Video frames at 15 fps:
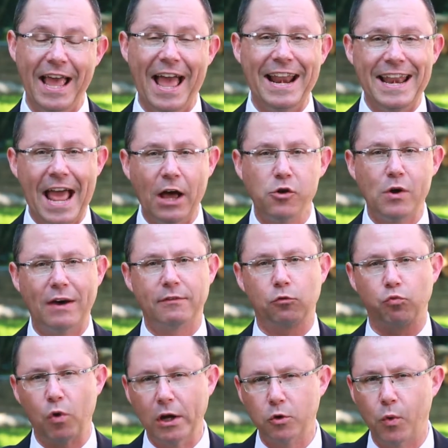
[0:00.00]
and now you have a
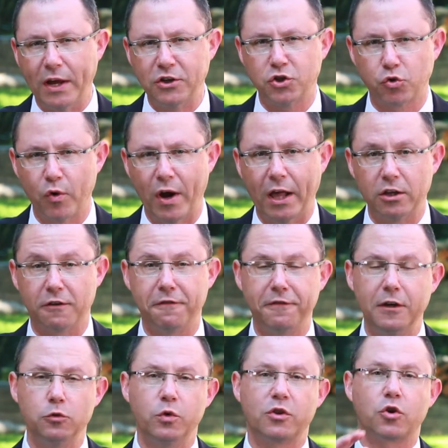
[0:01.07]
runaway trailer
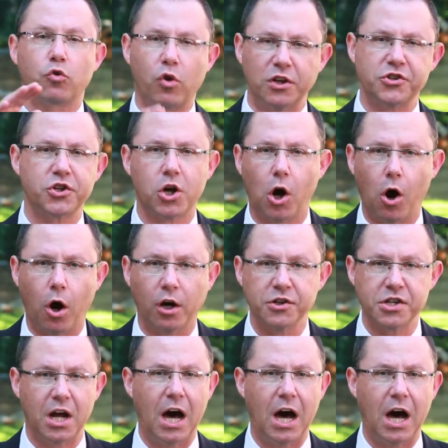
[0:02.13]
filled with crushed cars